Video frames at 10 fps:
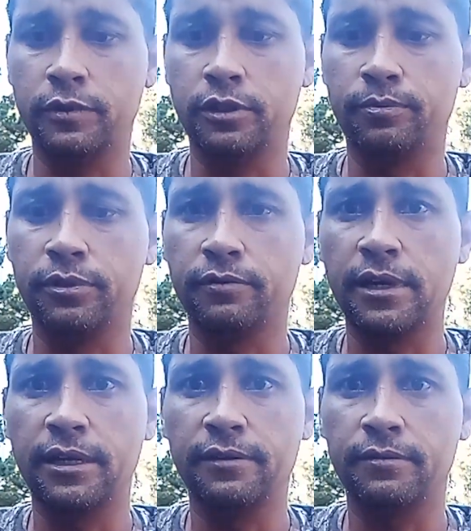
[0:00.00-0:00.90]
Loop it
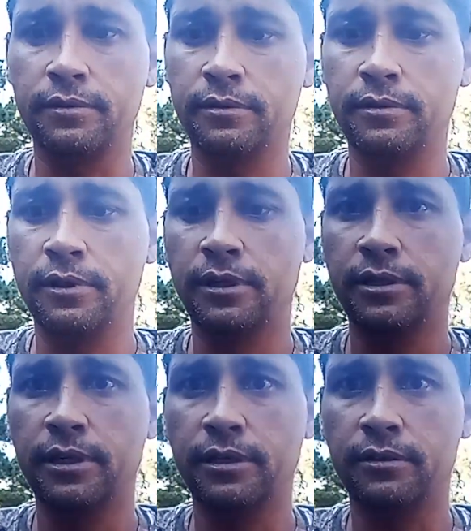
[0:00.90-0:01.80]
around
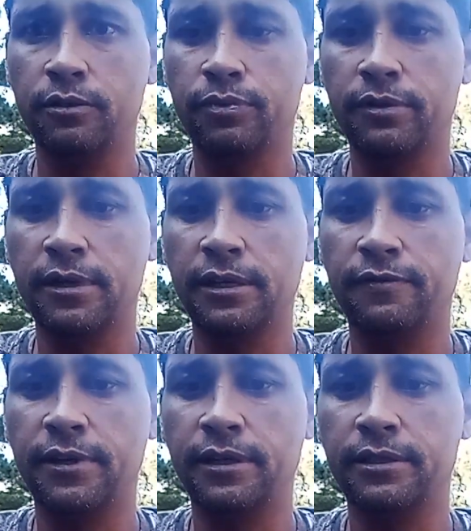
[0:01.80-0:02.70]
loop it around your
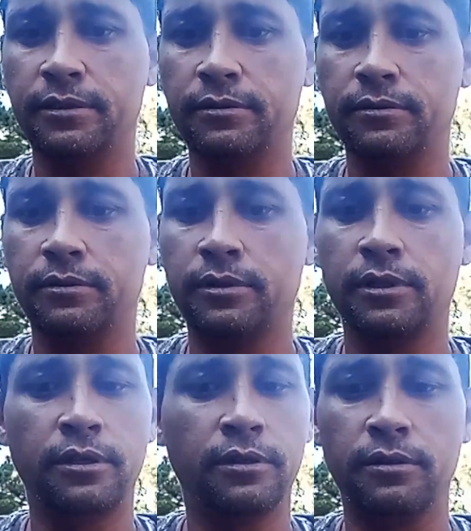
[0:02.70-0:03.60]
fingers.
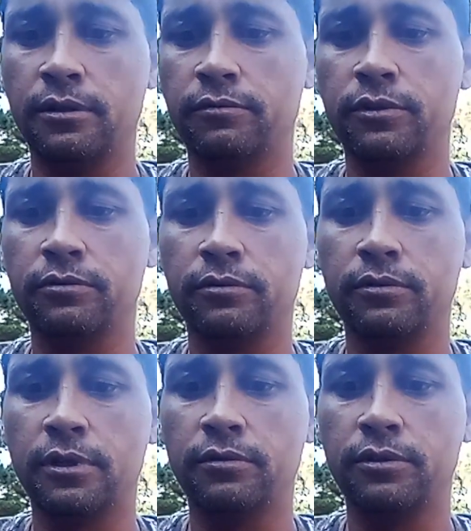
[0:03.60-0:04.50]
And go through
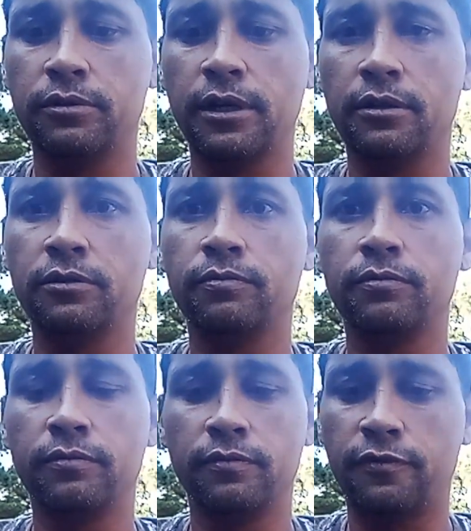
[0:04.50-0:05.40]
that loop
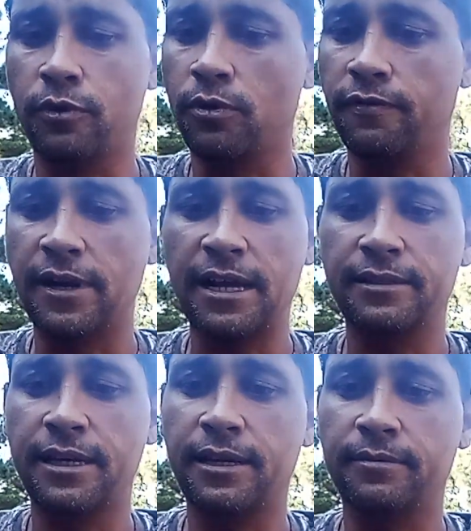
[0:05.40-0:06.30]
4 or 5
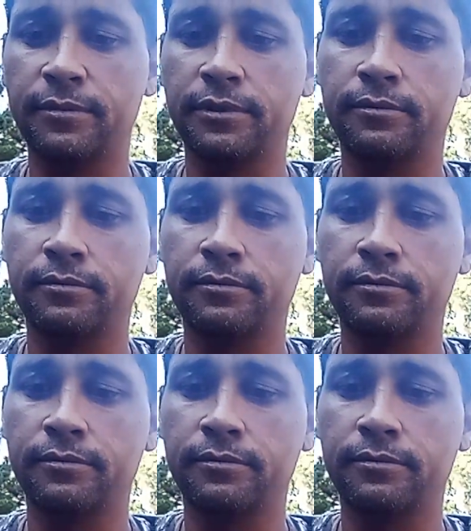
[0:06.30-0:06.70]
times.